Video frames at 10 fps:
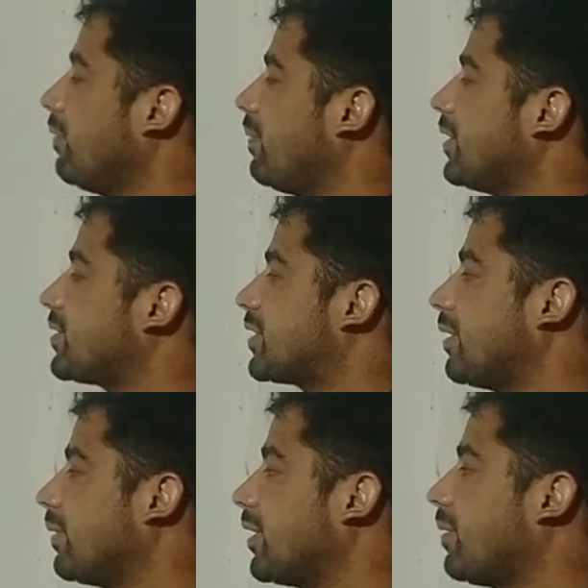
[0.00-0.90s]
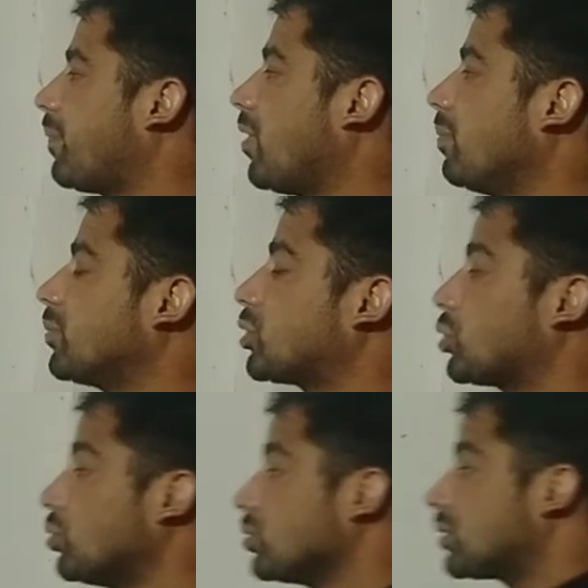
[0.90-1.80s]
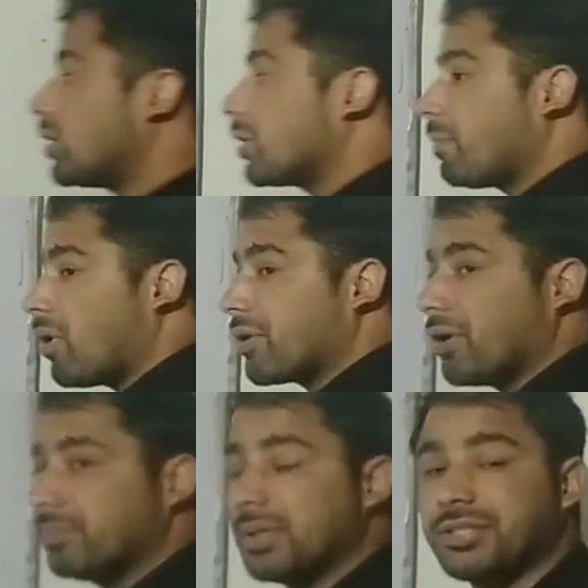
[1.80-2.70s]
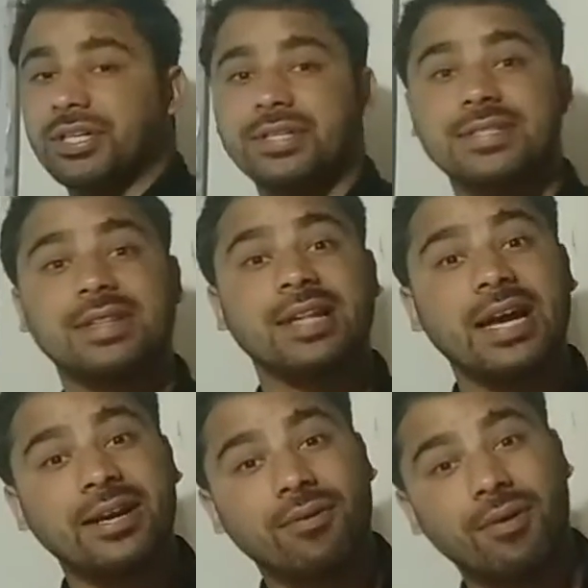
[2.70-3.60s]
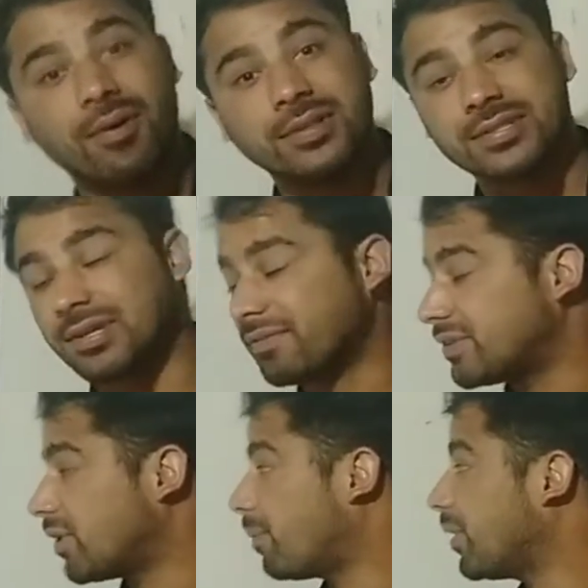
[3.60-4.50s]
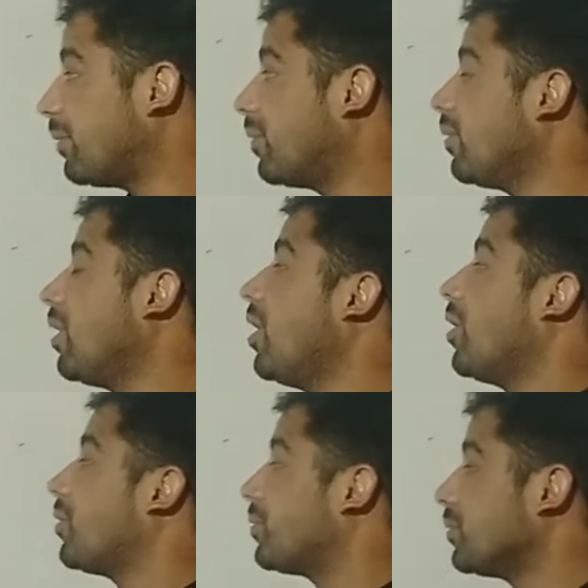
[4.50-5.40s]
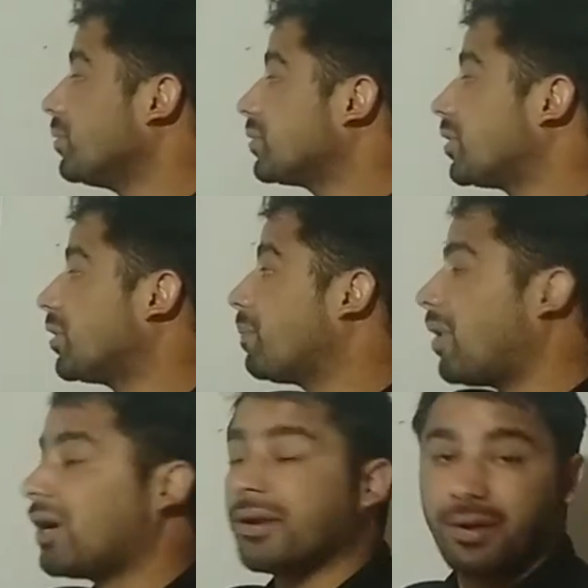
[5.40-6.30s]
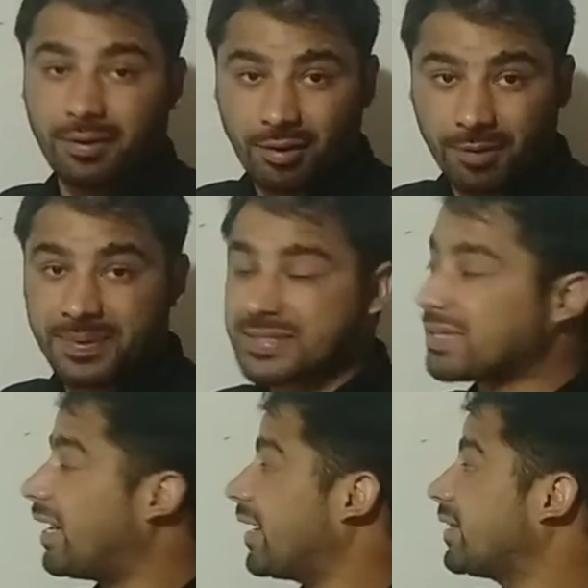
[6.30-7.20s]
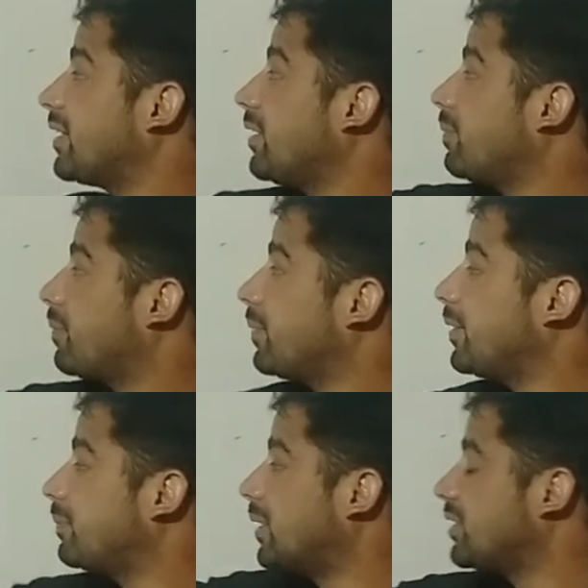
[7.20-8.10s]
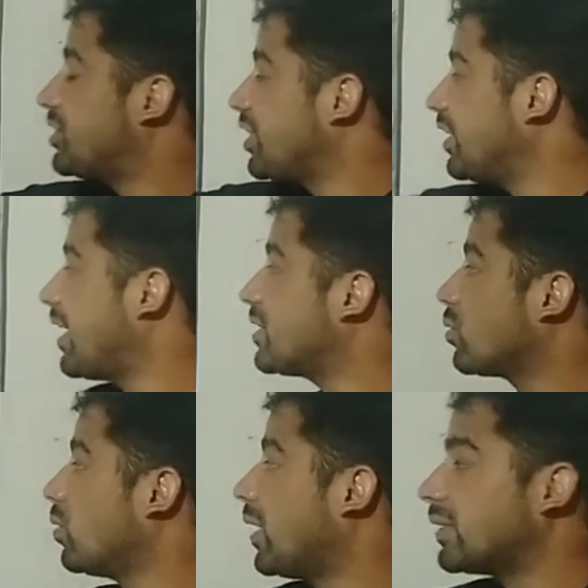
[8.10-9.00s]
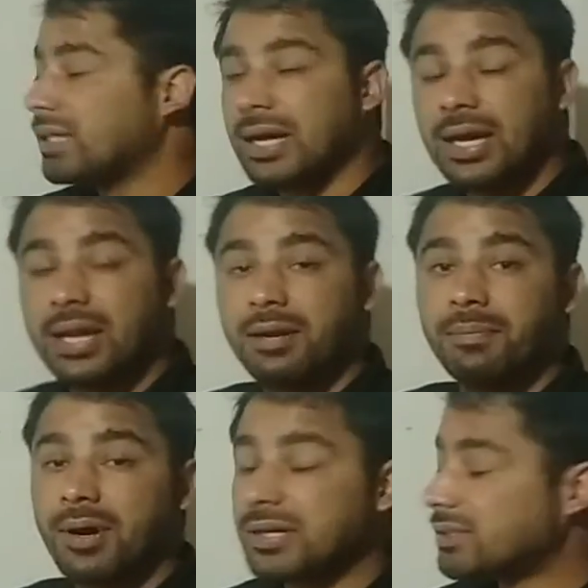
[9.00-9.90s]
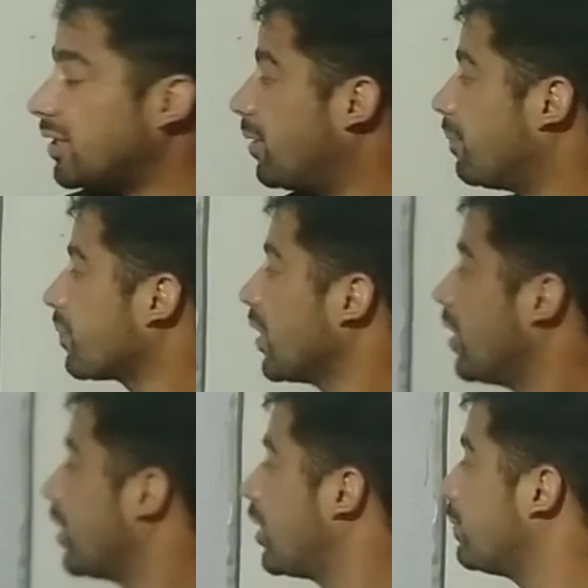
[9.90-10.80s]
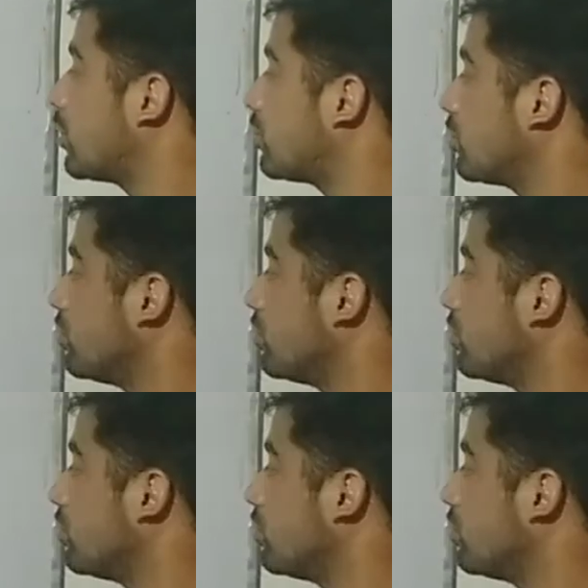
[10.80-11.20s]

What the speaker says: If it's given in a problem, the 2/3 part of the chain is lying on the surface of table, 2/3 part of its length. If the chain has whole length L mass M, if the